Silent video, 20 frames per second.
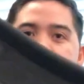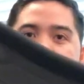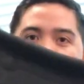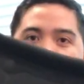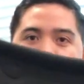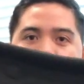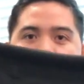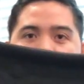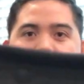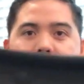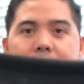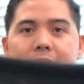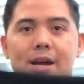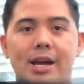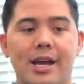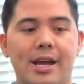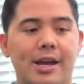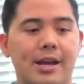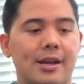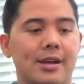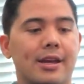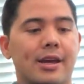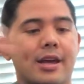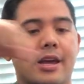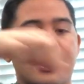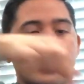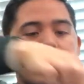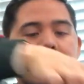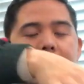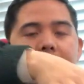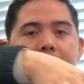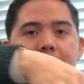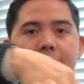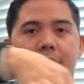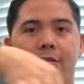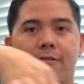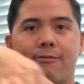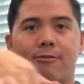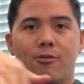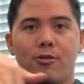front mat, and they are
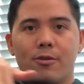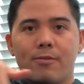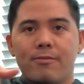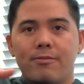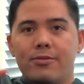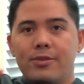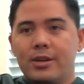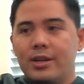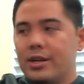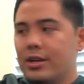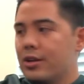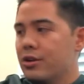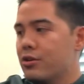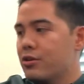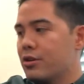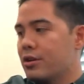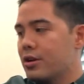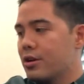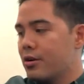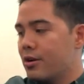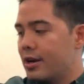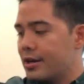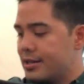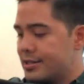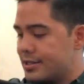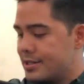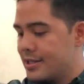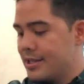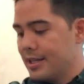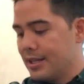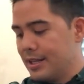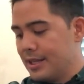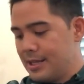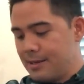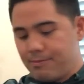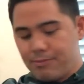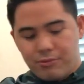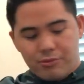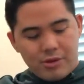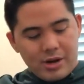form-fitting. You're gonna go ahead and see the
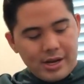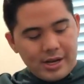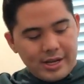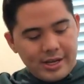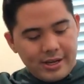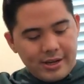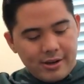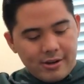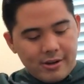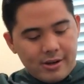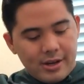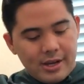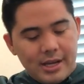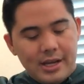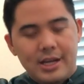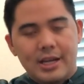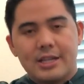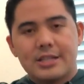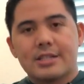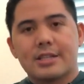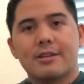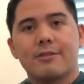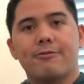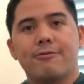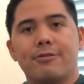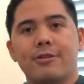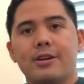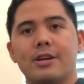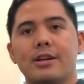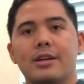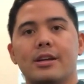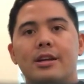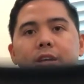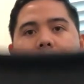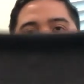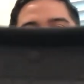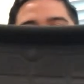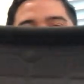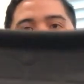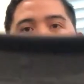lip right here. It's gonna fit
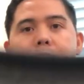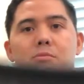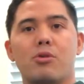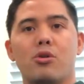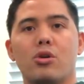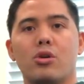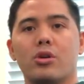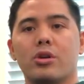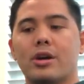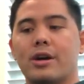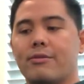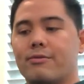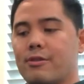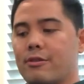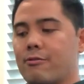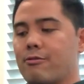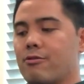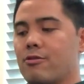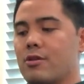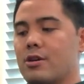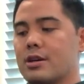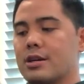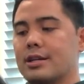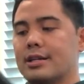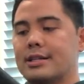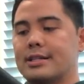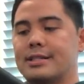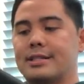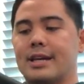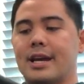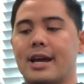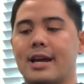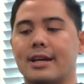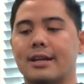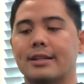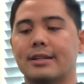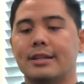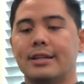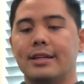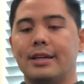the mold of your front
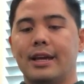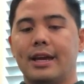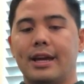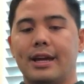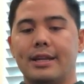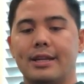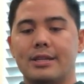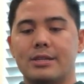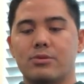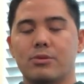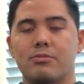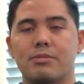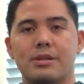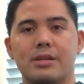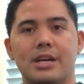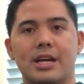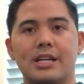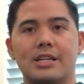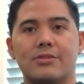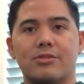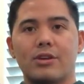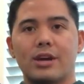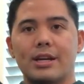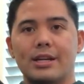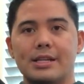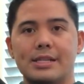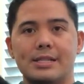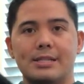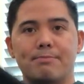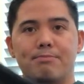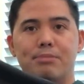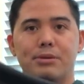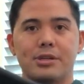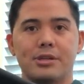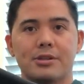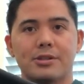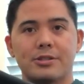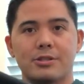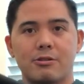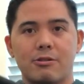exactly, and this will be nice for any
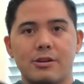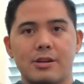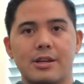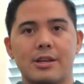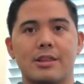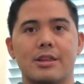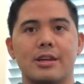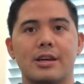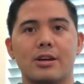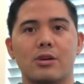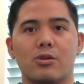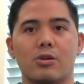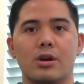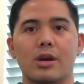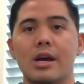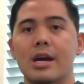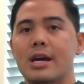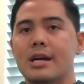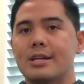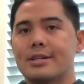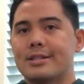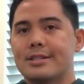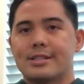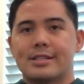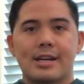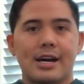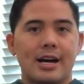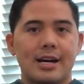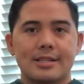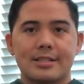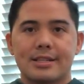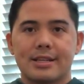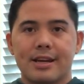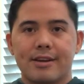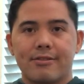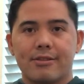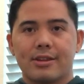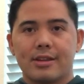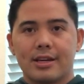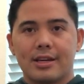spills or anything, or just tossing
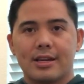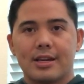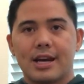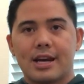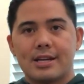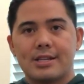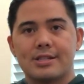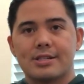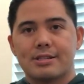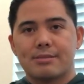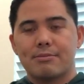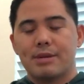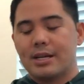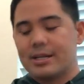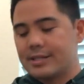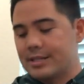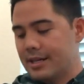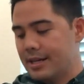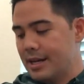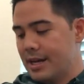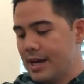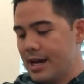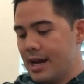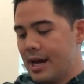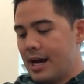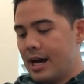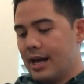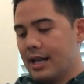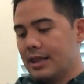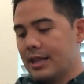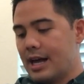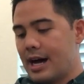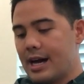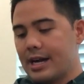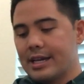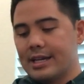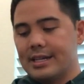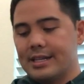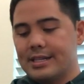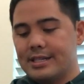everything. It kind of just makes it a
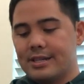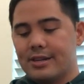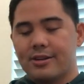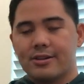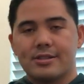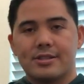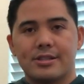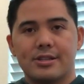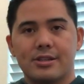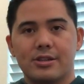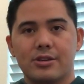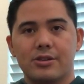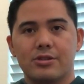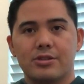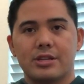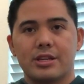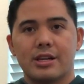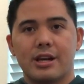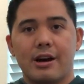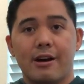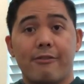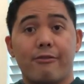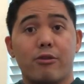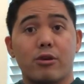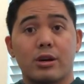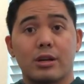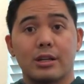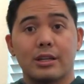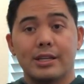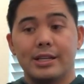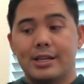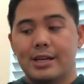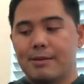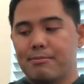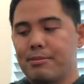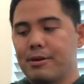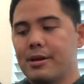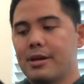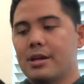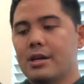lot easier to use and for cleanup.
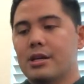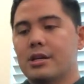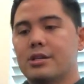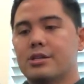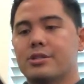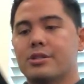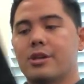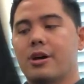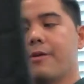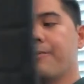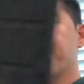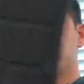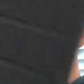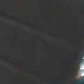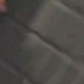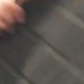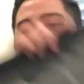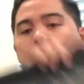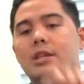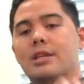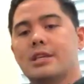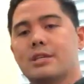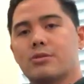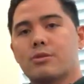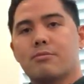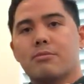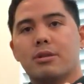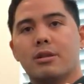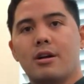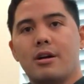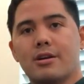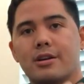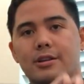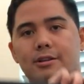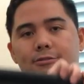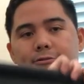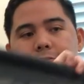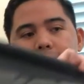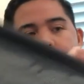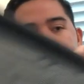So this will belong in the
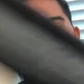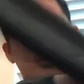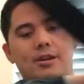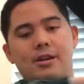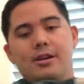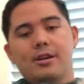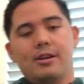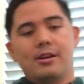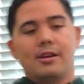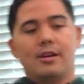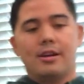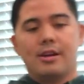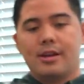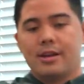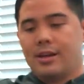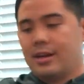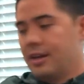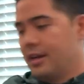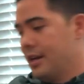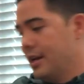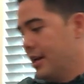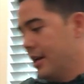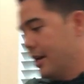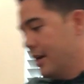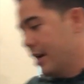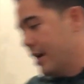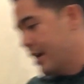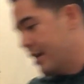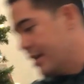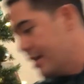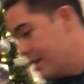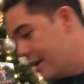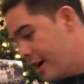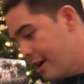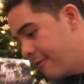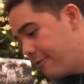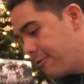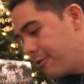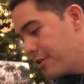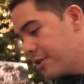front. And then now
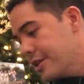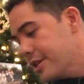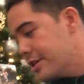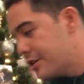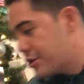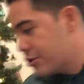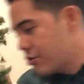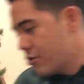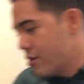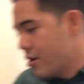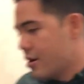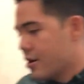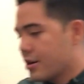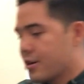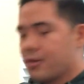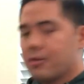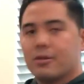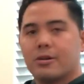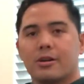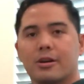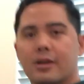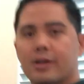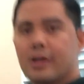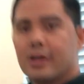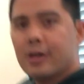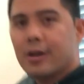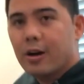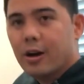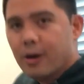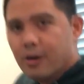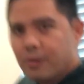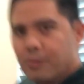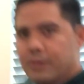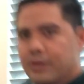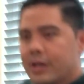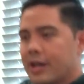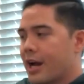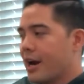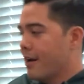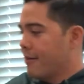for the trunk, well,
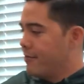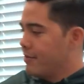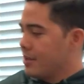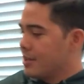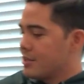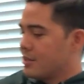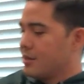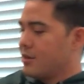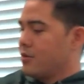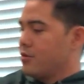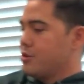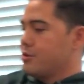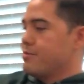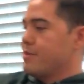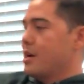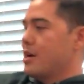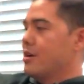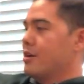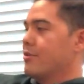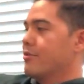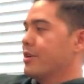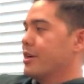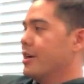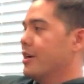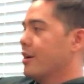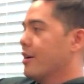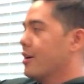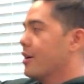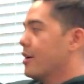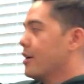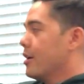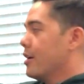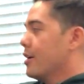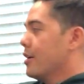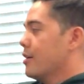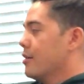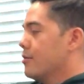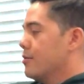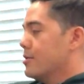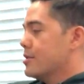we have this huge mat over here.
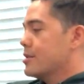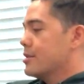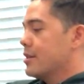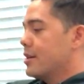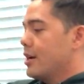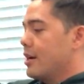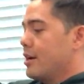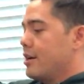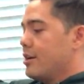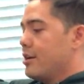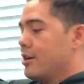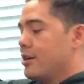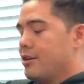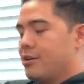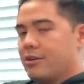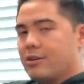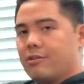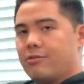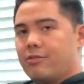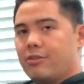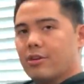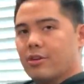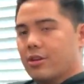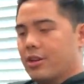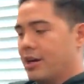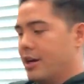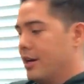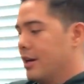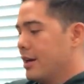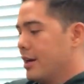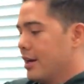Once again, you can feel